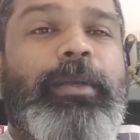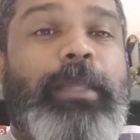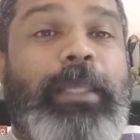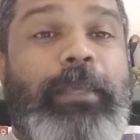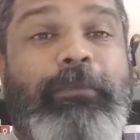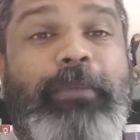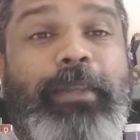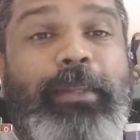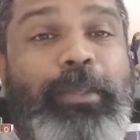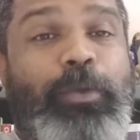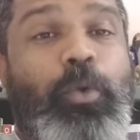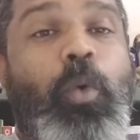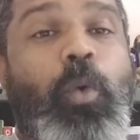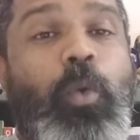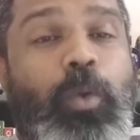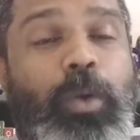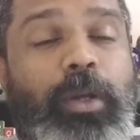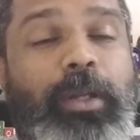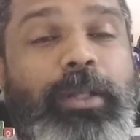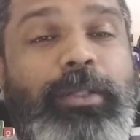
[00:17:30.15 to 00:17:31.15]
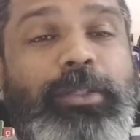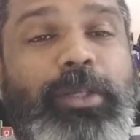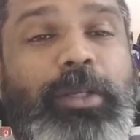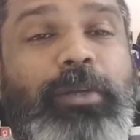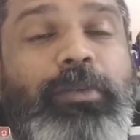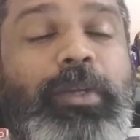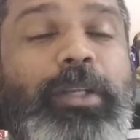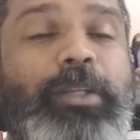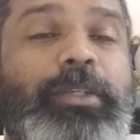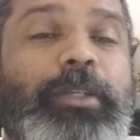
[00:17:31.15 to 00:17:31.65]
even the older
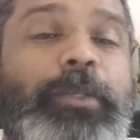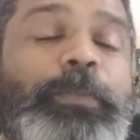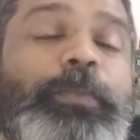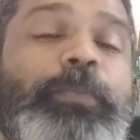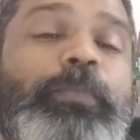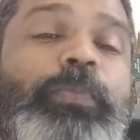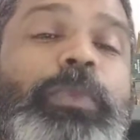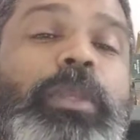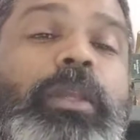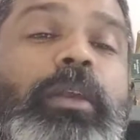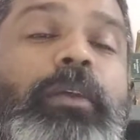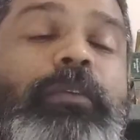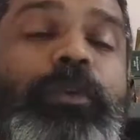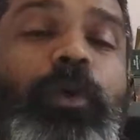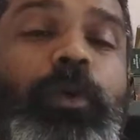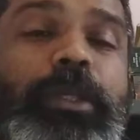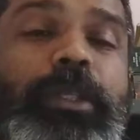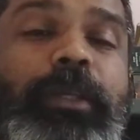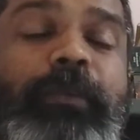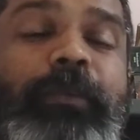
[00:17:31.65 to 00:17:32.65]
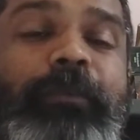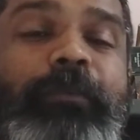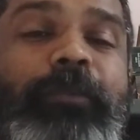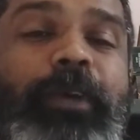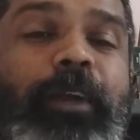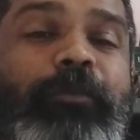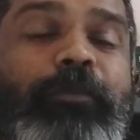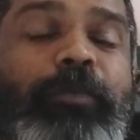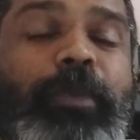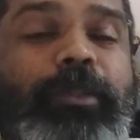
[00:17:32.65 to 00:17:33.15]
generation, not even
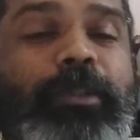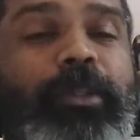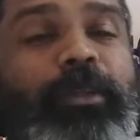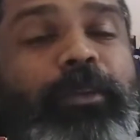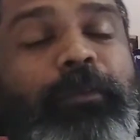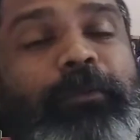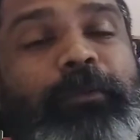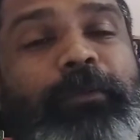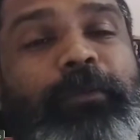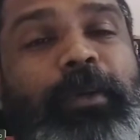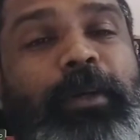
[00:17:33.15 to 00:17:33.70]
5% of